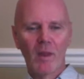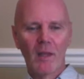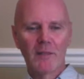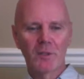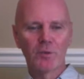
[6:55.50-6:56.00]

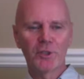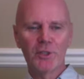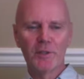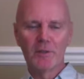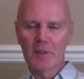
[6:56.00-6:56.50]
So
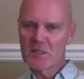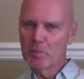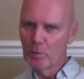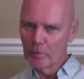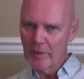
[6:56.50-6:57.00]
she
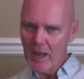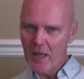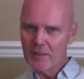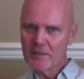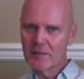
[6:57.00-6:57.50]
explored
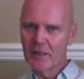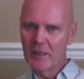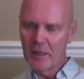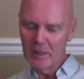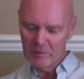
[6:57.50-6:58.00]
that
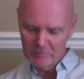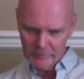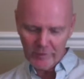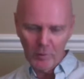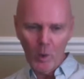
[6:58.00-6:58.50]

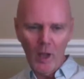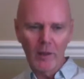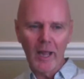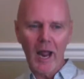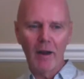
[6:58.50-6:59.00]
very
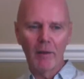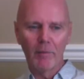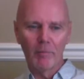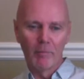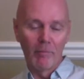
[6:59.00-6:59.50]
well, and
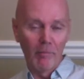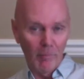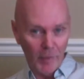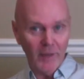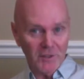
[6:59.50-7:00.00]

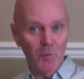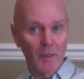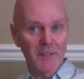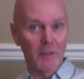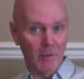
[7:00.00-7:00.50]
then she
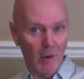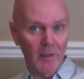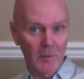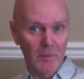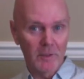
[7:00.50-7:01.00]
went to her
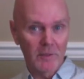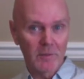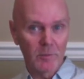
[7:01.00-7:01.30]
arguments,